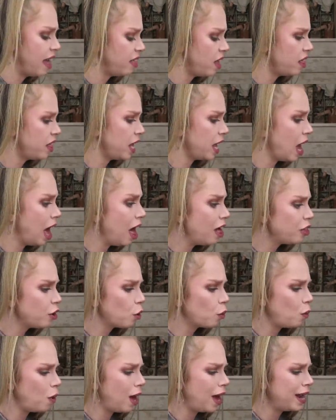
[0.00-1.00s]
And then the
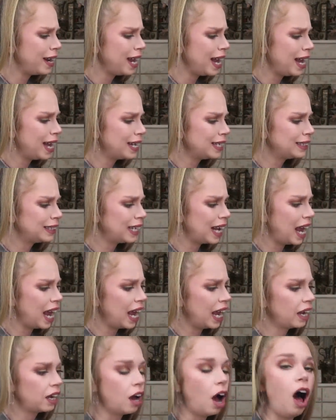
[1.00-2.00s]
other one is
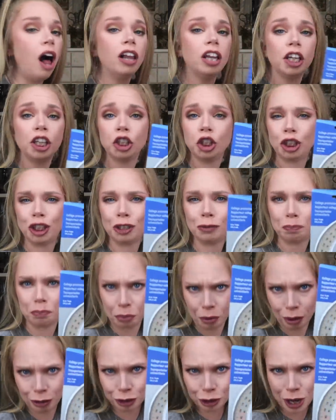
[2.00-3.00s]
a college
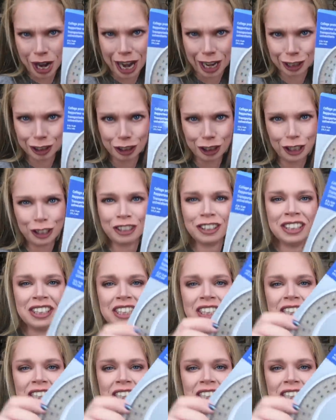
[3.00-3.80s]
protractor.